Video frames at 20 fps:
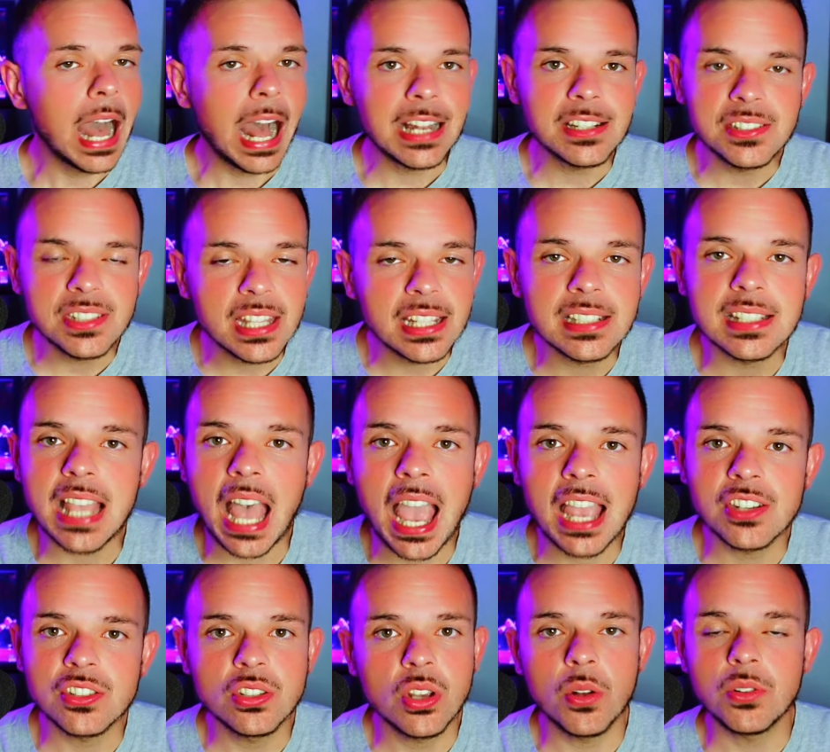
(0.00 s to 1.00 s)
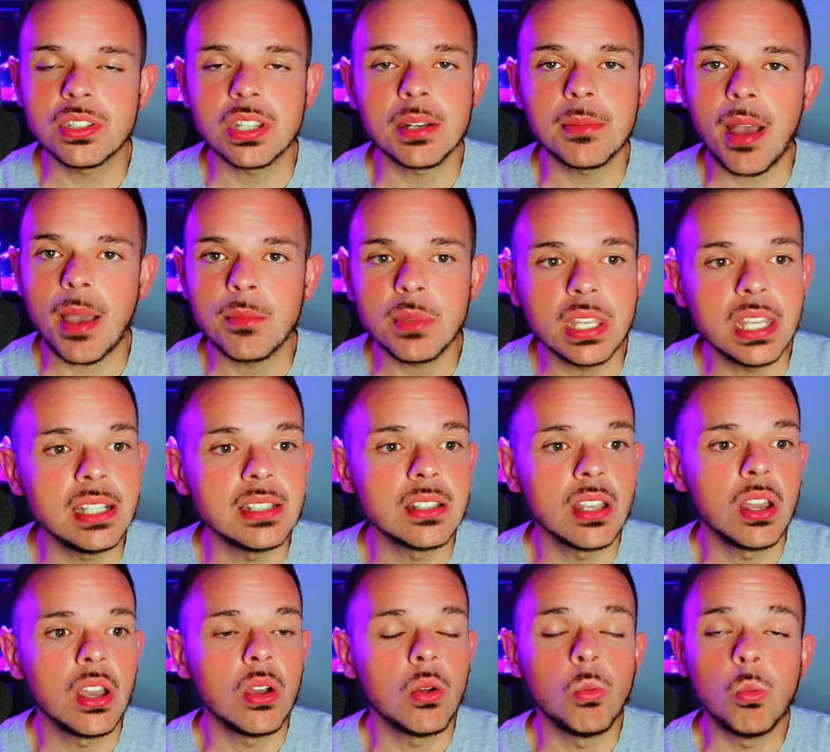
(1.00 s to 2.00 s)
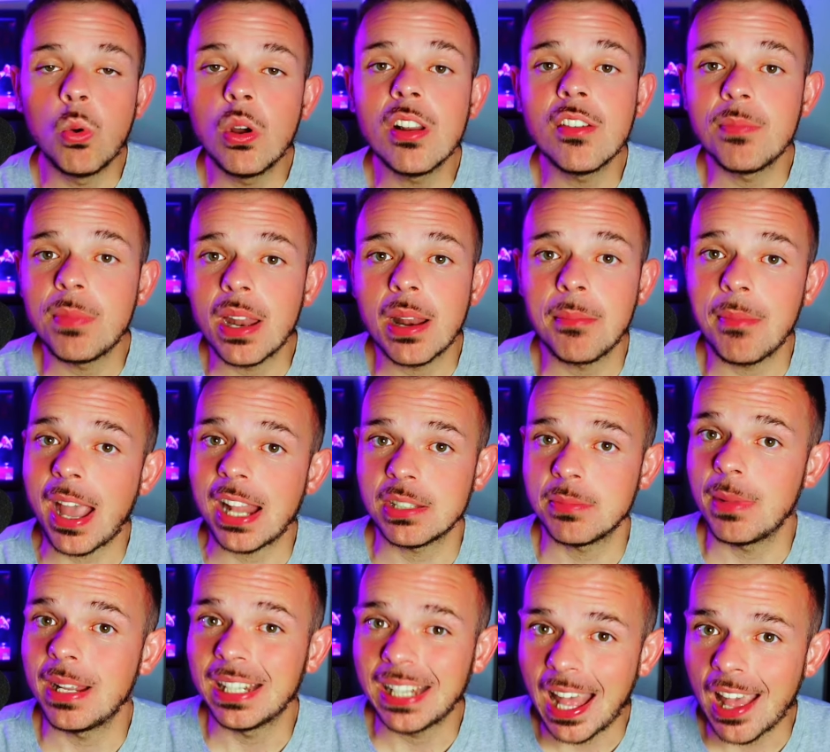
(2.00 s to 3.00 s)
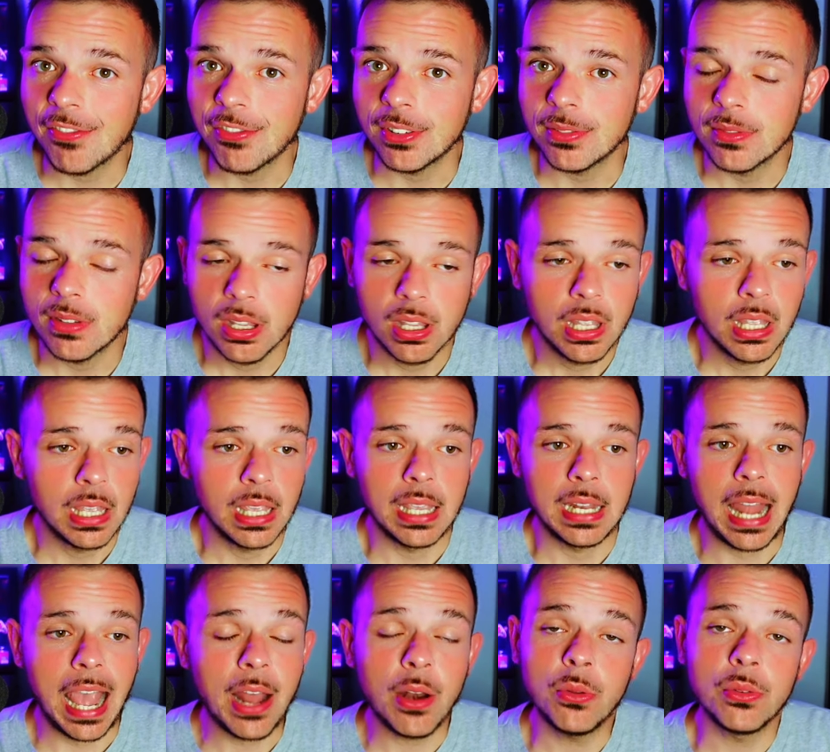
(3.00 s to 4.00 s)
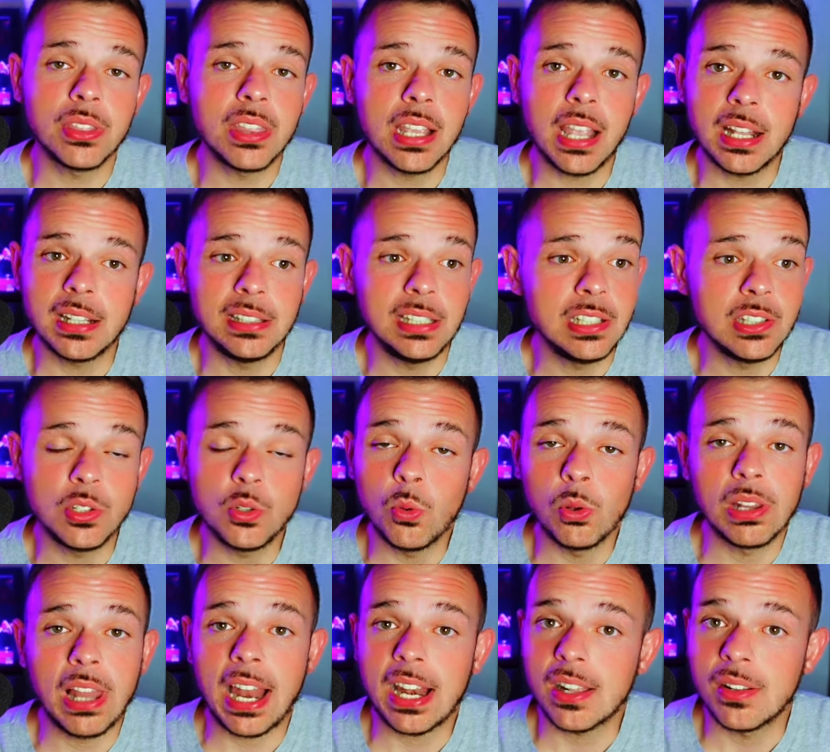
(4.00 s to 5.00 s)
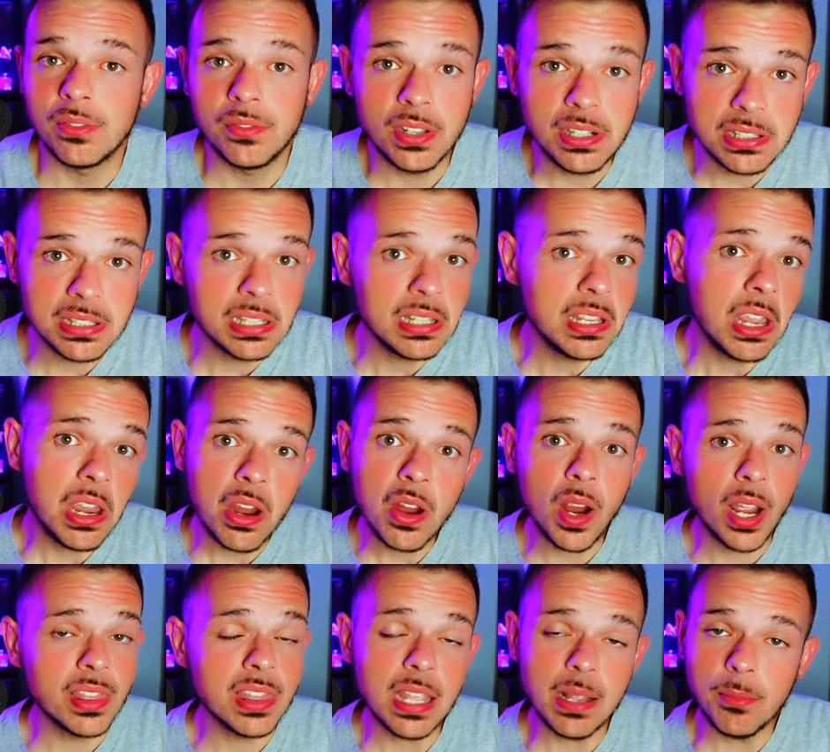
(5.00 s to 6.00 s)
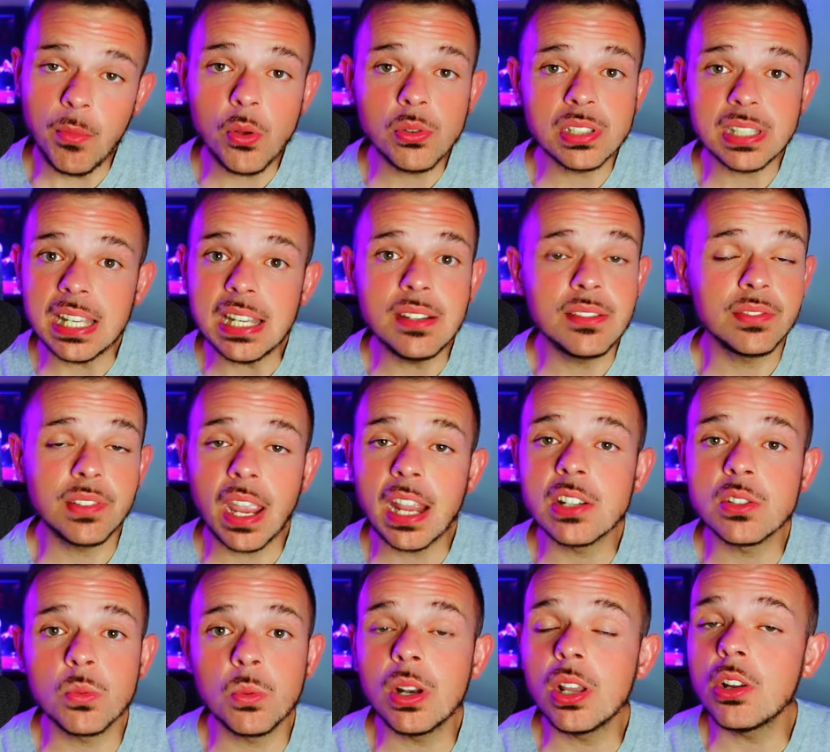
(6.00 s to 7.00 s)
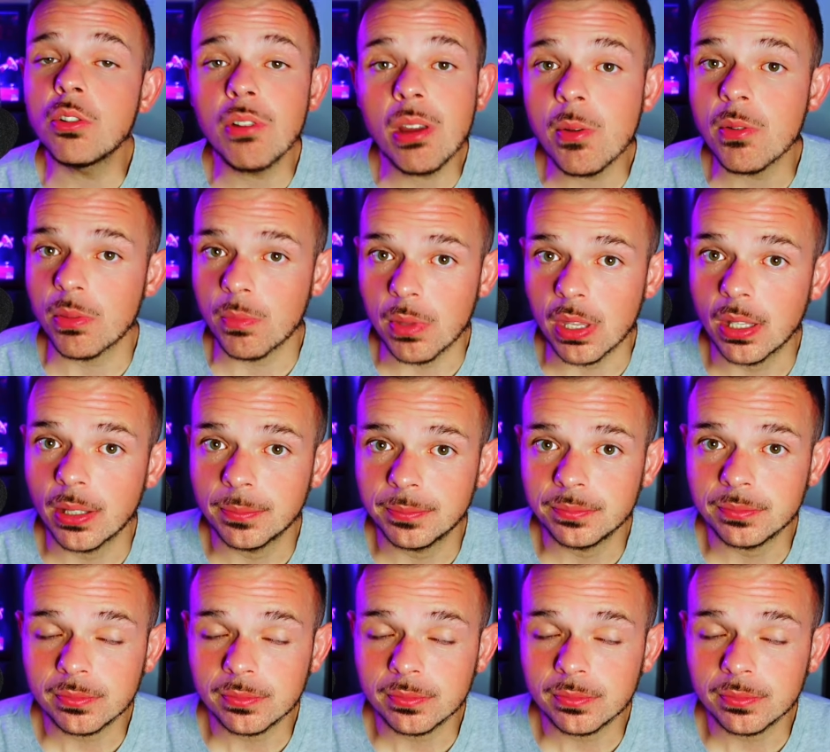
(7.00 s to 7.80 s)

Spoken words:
I just think Tyus Jones and the Miami Heat would have been a match made in heaven. And I don't think I'd need to do a lot of convincing here. I think most Heat fans would agree with me.